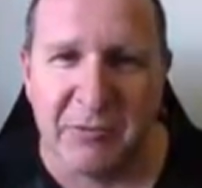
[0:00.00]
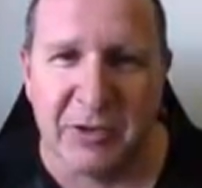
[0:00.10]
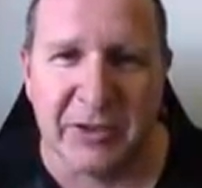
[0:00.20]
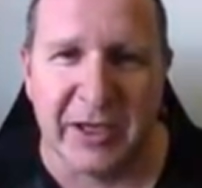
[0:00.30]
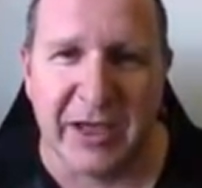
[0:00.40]

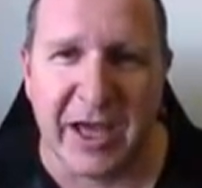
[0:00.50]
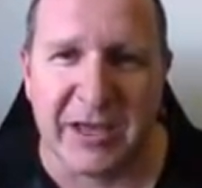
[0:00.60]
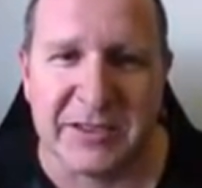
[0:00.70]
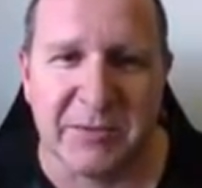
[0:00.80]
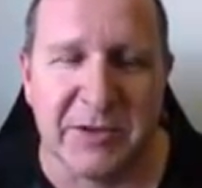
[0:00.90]
We're looking
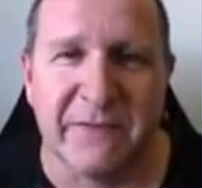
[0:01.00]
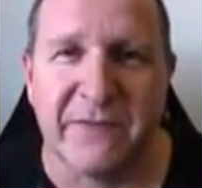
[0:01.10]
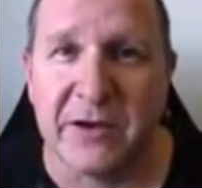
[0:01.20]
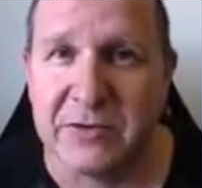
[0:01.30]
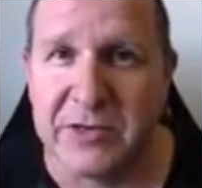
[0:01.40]
at some of the
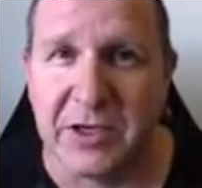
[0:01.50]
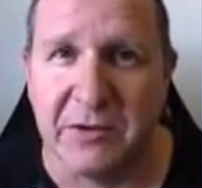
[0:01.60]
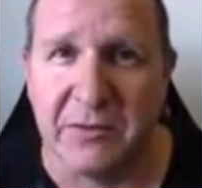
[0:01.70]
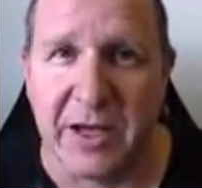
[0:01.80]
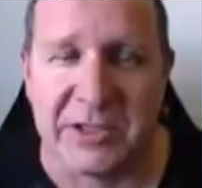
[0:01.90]
funnels that you
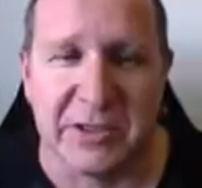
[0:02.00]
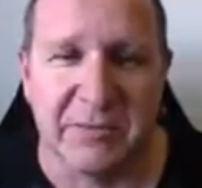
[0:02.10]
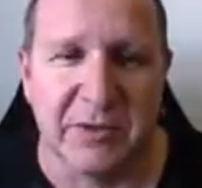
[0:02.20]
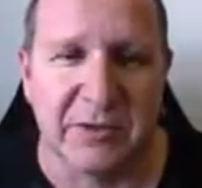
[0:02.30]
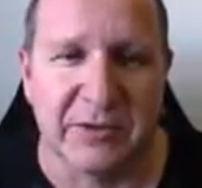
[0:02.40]
can
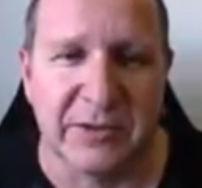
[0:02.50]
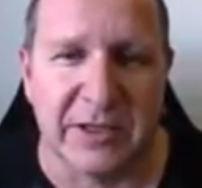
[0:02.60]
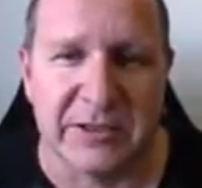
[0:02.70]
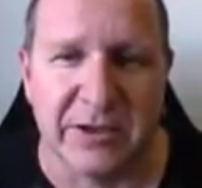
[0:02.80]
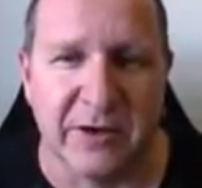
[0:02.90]
actually build
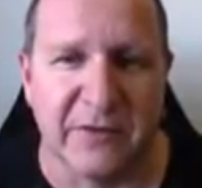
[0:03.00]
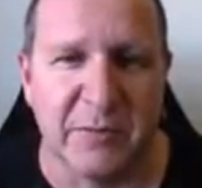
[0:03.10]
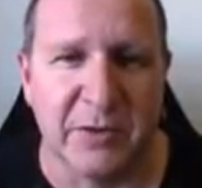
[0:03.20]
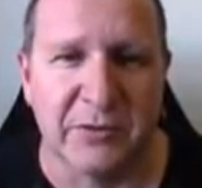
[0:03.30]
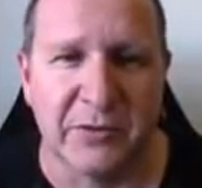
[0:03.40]
inside
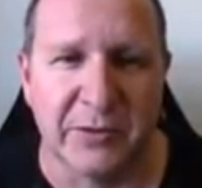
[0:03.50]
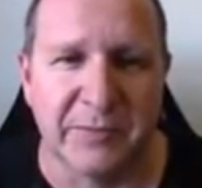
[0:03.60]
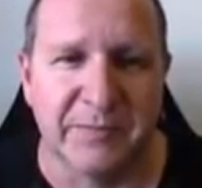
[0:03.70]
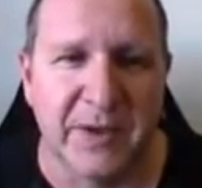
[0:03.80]
of Builderall.